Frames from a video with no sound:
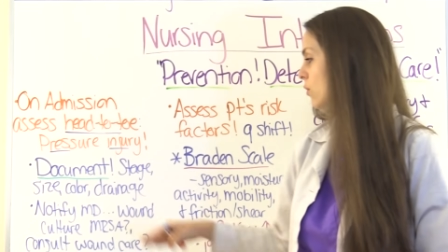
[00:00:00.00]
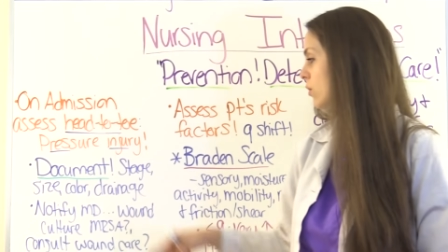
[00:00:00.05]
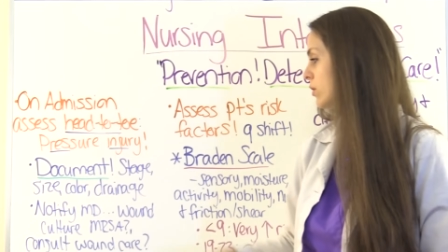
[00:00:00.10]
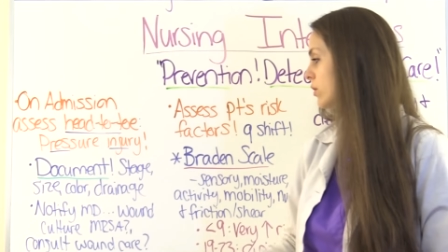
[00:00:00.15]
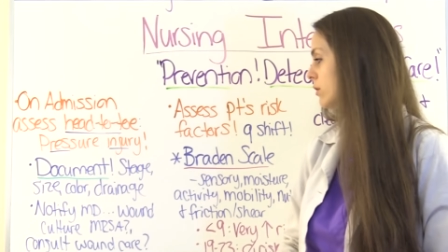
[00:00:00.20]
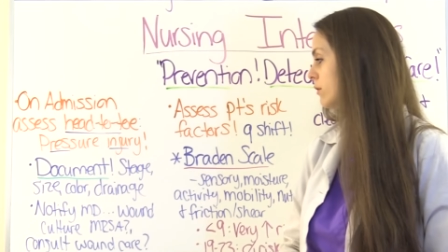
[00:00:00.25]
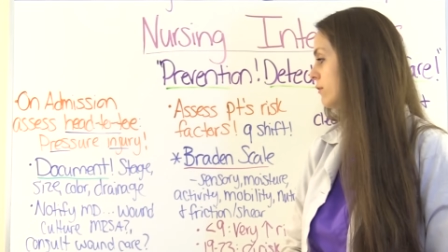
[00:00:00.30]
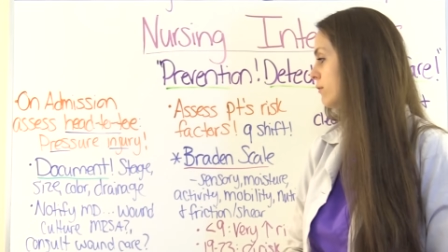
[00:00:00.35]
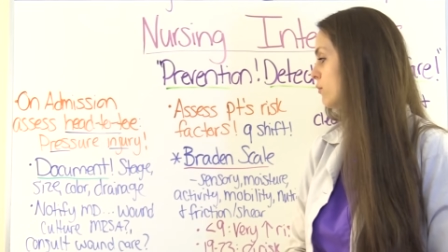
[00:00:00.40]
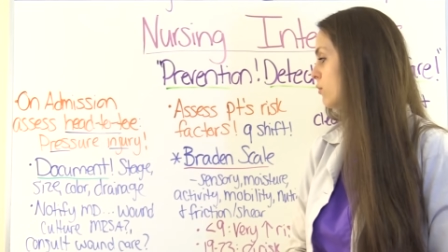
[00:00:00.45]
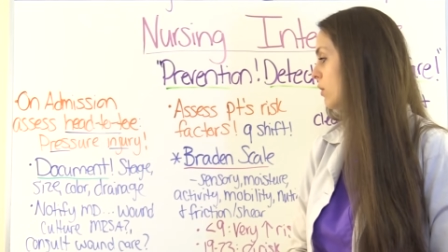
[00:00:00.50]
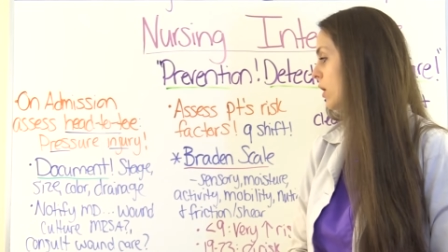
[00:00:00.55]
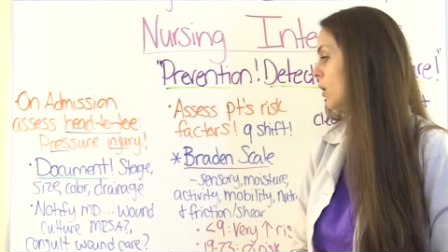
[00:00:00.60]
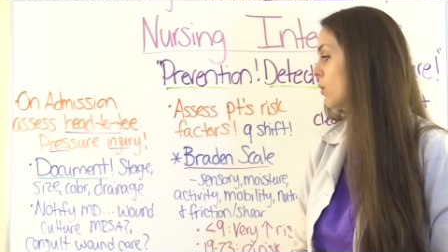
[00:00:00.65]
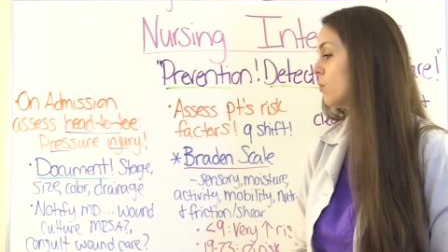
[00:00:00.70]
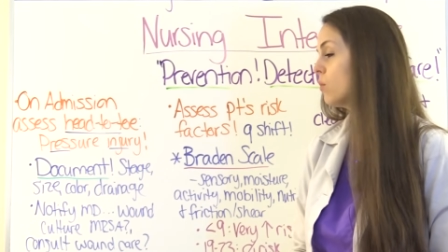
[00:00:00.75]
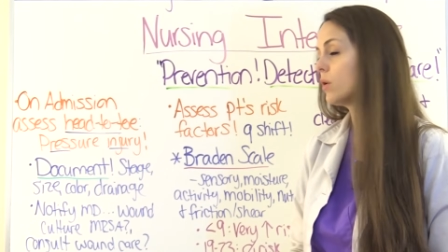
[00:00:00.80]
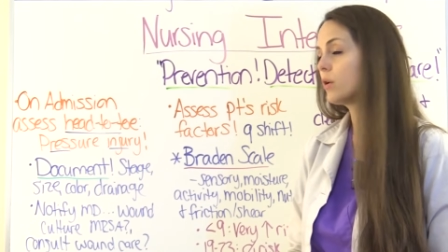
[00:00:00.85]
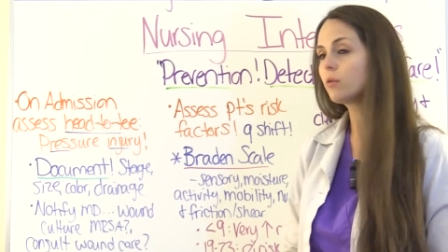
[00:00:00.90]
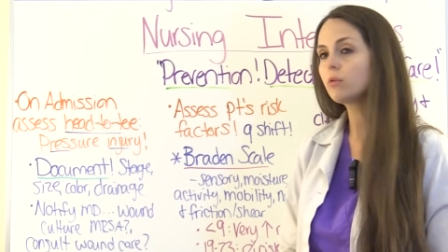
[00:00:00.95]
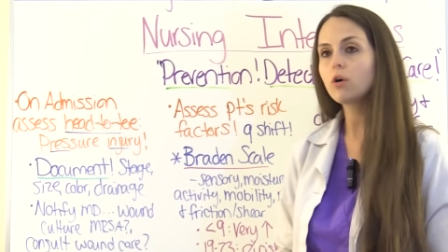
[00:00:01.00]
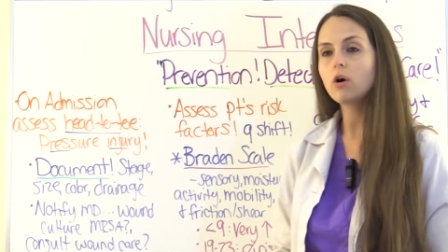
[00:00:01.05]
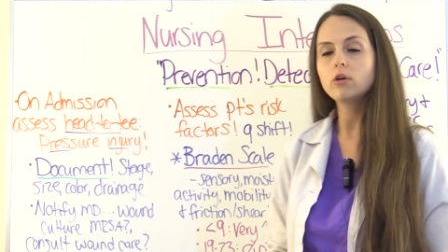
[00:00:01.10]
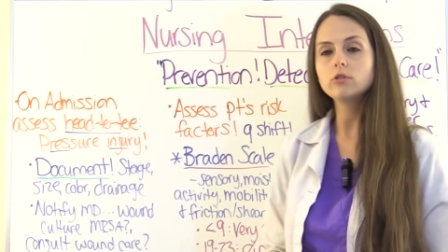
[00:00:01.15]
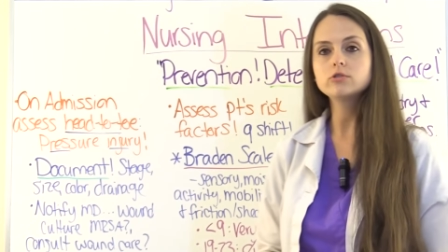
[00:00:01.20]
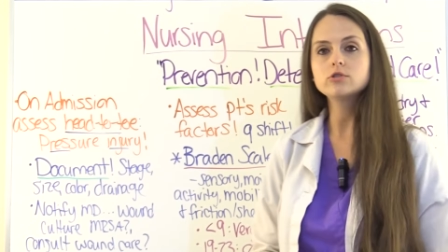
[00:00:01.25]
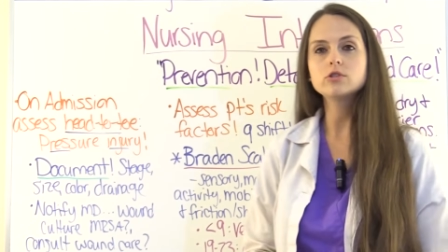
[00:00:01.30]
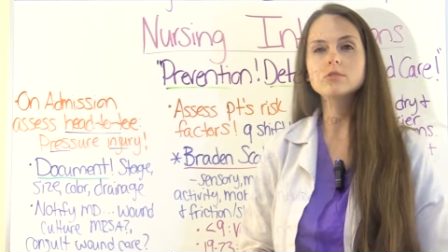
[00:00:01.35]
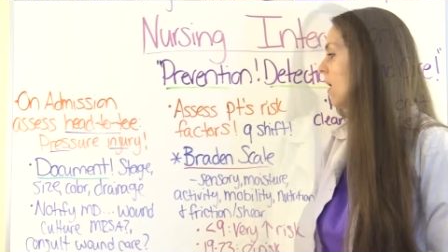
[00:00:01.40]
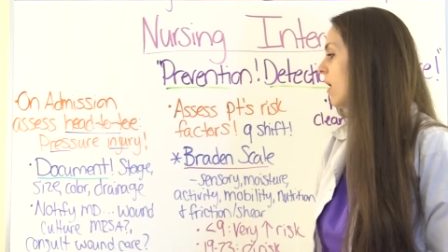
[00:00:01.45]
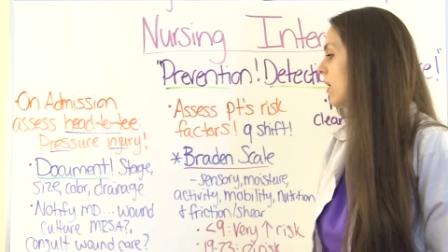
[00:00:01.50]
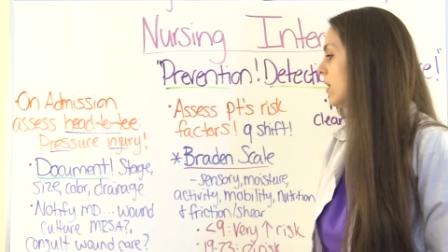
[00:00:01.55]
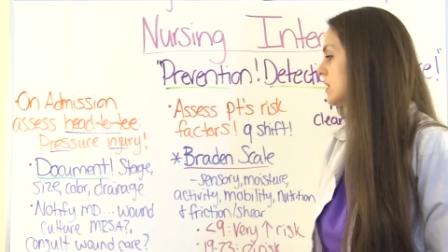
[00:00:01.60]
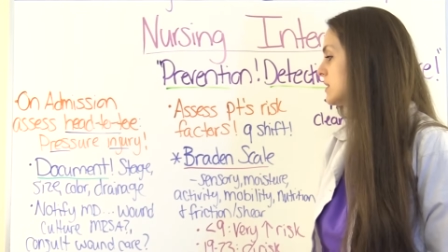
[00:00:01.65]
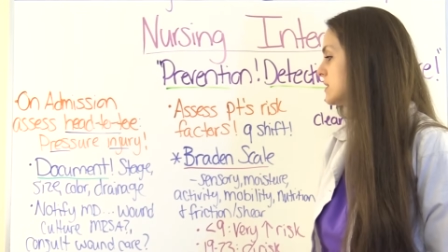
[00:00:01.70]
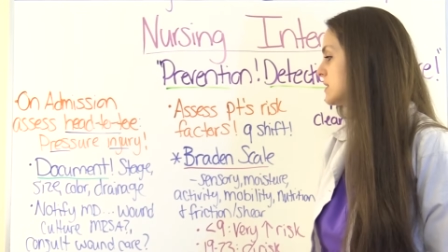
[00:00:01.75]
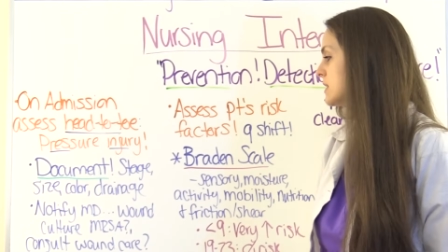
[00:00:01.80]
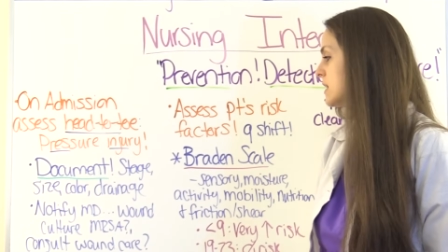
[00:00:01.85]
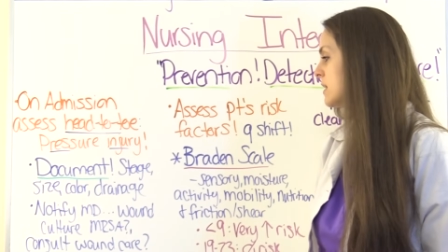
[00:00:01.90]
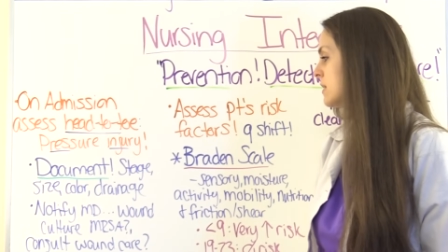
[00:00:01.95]
order for a wound culture.
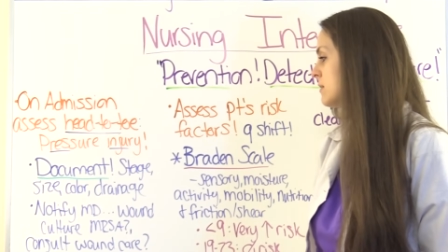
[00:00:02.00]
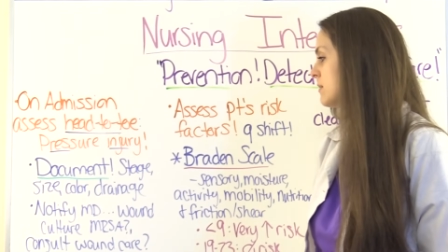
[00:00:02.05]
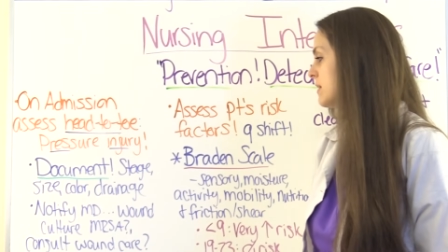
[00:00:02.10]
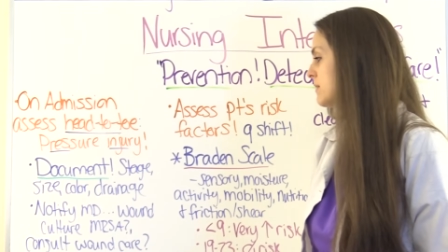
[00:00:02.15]
Also,